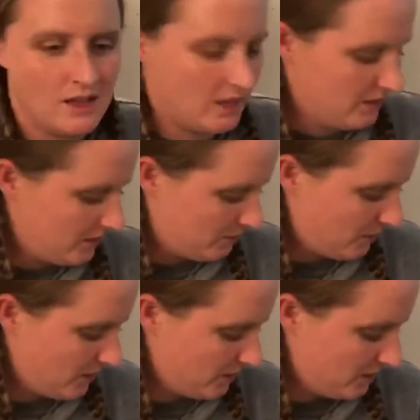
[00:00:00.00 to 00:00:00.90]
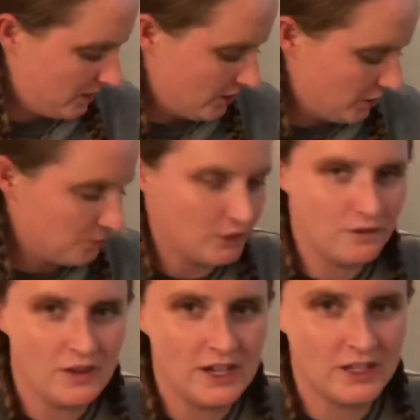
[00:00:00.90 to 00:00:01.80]
I just plugged in the air
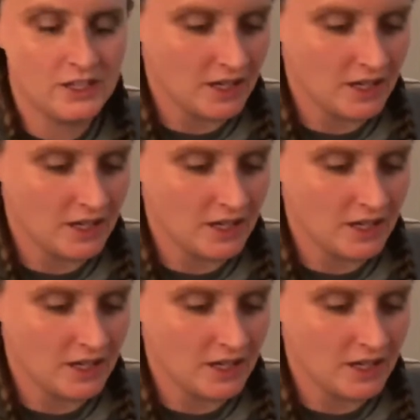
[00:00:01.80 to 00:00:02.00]
purifier